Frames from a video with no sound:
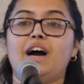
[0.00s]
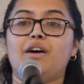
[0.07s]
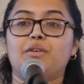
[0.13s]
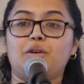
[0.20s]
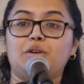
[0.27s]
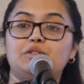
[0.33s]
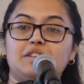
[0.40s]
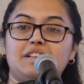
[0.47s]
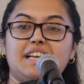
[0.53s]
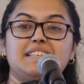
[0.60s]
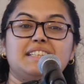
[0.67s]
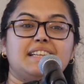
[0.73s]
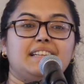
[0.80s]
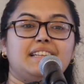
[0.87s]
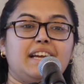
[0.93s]
I would also
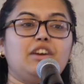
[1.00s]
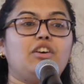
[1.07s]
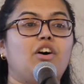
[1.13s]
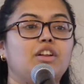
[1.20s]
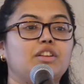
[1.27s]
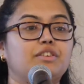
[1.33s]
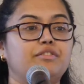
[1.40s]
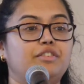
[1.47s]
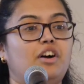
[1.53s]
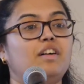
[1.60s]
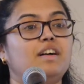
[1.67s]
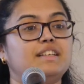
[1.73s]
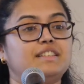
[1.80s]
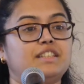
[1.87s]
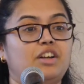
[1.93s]
like to thank all of
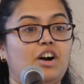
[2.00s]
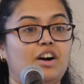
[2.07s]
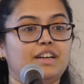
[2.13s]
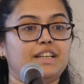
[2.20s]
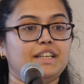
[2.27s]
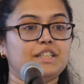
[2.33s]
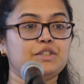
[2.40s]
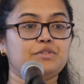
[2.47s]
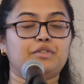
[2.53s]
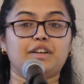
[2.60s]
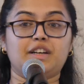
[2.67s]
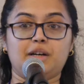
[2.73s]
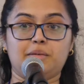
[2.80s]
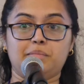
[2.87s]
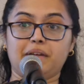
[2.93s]
y'all as an audience for
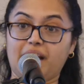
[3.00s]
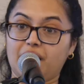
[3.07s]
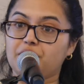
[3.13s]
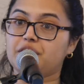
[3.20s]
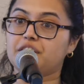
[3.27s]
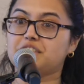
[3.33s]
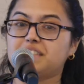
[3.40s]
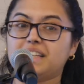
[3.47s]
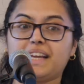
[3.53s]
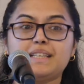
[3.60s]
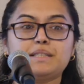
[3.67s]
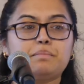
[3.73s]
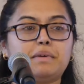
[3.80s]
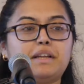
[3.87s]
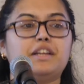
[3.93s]
coming out here today,
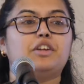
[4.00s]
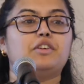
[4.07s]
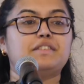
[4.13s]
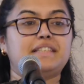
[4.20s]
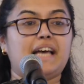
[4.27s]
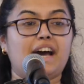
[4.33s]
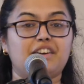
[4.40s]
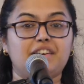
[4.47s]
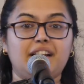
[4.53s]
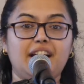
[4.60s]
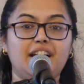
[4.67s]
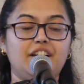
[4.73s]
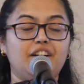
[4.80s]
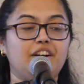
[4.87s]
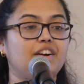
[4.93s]
spending your
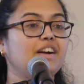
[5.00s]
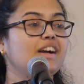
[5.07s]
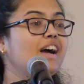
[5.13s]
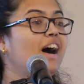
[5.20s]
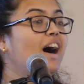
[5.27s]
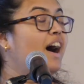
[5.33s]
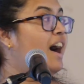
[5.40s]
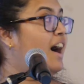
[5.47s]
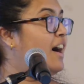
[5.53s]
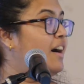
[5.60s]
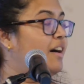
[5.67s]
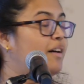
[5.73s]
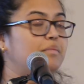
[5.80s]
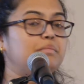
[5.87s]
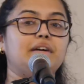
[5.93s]
Saturday here,
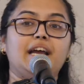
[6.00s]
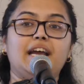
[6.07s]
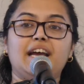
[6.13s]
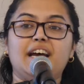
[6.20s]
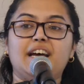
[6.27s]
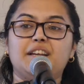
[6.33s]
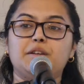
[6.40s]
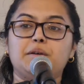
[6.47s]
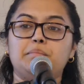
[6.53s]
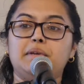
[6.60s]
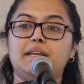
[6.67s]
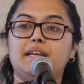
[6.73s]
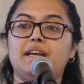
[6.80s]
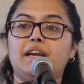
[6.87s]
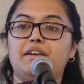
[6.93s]
and
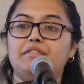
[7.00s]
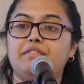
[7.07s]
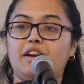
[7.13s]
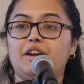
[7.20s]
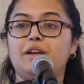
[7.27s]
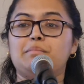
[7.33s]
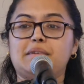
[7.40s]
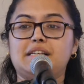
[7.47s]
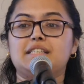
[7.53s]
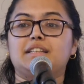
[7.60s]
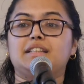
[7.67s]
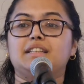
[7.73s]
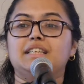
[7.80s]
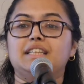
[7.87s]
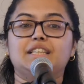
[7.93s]
being a very
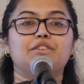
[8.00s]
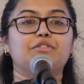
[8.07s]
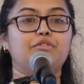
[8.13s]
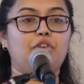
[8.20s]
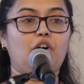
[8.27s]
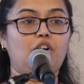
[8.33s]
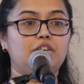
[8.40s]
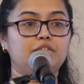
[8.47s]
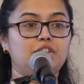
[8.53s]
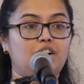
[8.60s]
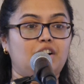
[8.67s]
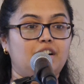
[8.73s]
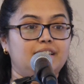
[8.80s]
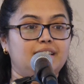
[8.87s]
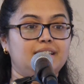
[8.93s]
mentally involved
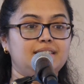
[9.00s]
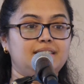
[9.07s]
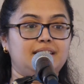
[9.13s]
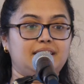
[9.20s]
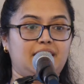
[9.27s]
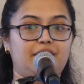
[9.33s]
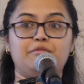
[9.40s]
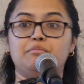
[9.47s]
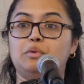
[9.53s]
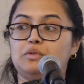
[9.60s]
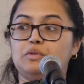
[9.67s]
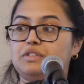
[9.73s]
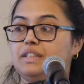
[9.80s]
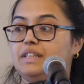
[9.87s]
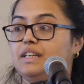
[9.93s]
audience, as I've
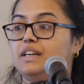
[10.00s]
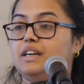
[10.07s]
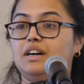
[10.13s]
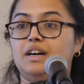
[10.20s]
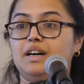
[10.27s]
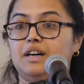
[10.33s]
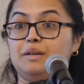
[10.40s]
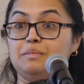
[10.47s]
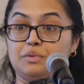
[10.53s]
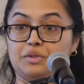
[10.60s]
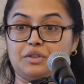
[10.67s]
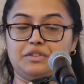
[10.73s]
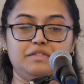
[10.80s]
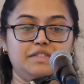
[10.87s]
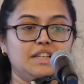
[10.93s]
mostly
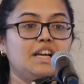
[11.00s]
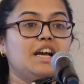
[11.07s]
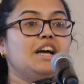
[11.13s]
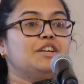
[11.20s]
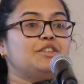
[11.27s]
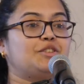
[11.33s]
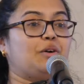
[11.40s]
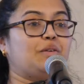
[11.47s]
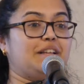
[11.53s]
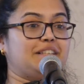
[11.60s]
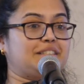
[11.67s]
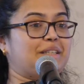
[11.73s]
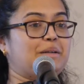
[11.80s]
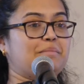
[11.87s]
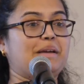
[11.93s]
observed. So
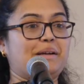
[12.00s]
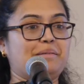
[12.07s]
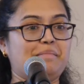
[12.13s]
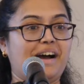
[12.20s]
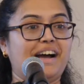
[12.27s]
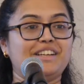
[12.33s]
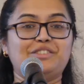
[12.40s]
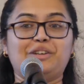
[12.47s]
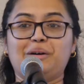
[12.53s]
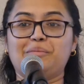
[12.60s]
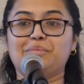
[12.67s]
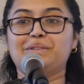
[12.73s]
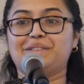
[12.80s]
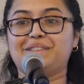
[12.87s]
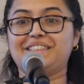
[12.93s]
that's going to make my
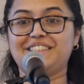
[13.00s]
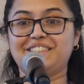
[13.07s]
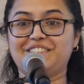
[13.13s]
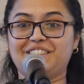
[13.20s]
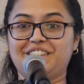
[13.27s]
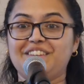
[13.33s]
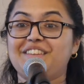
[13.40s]
job a little easier.